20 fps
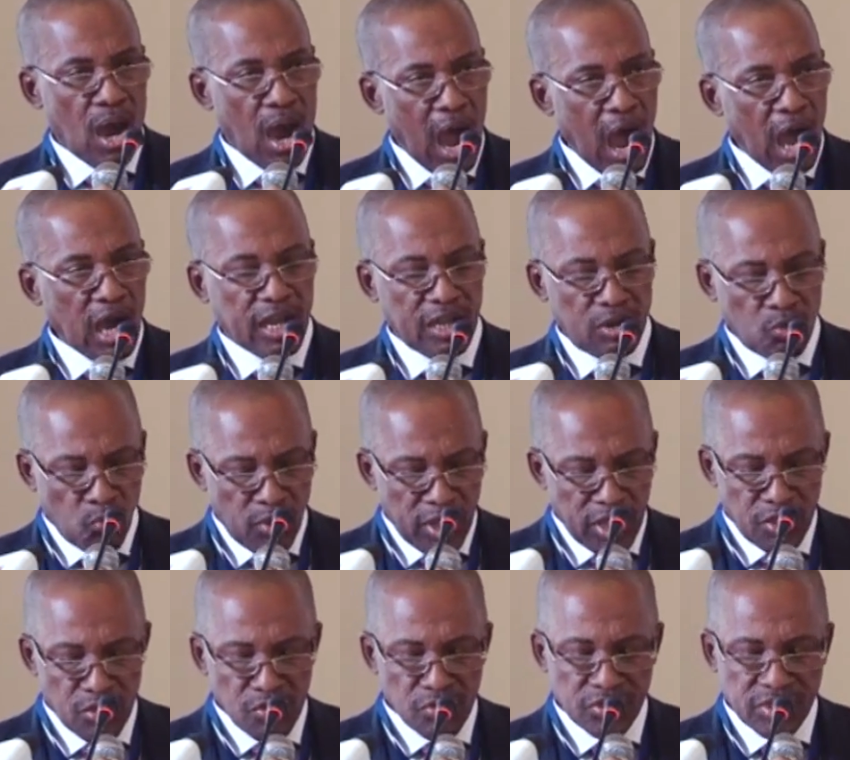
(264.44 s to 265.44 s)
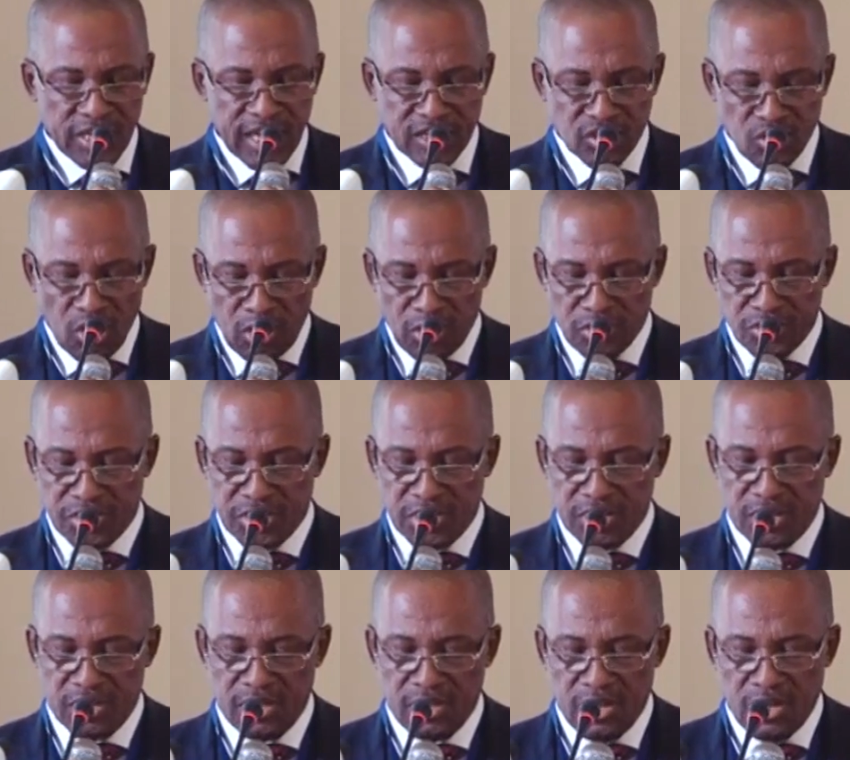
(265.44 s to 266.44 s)
How can we use technology
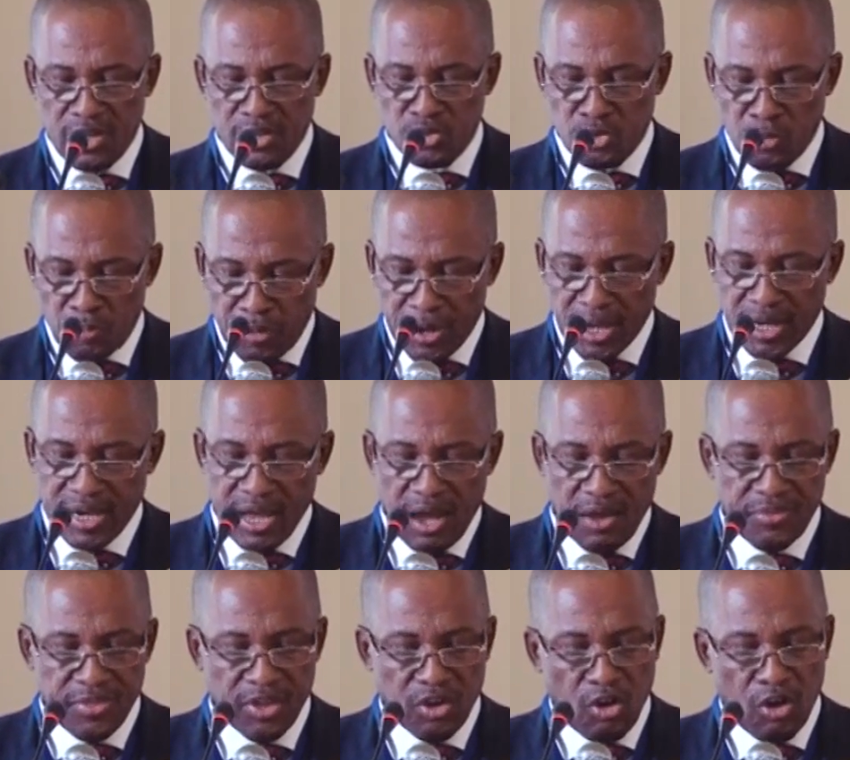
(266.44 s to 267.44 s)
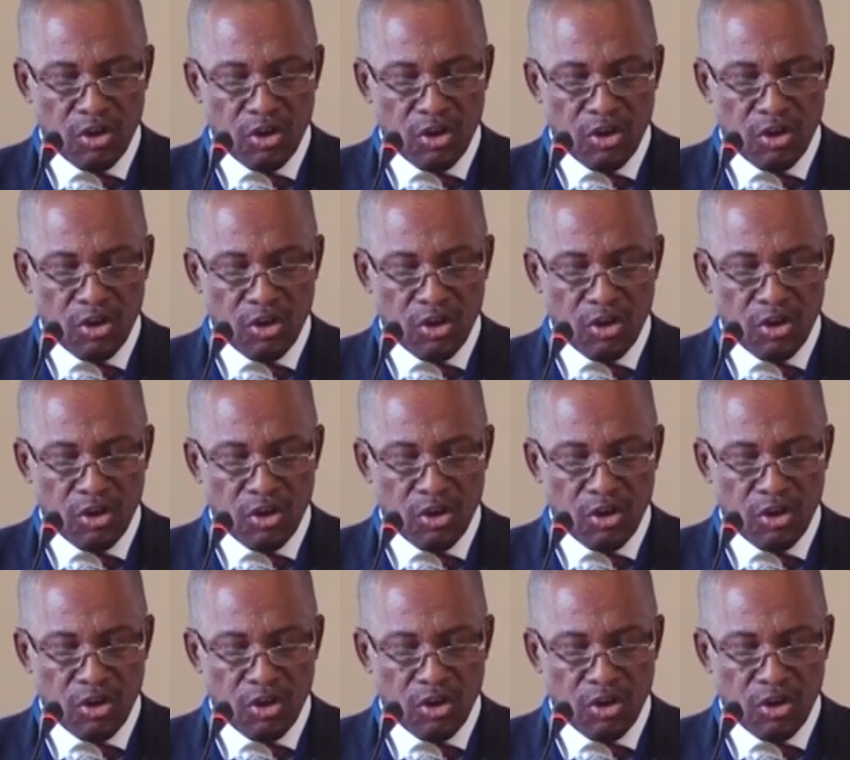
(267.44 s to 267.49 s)
to bring down the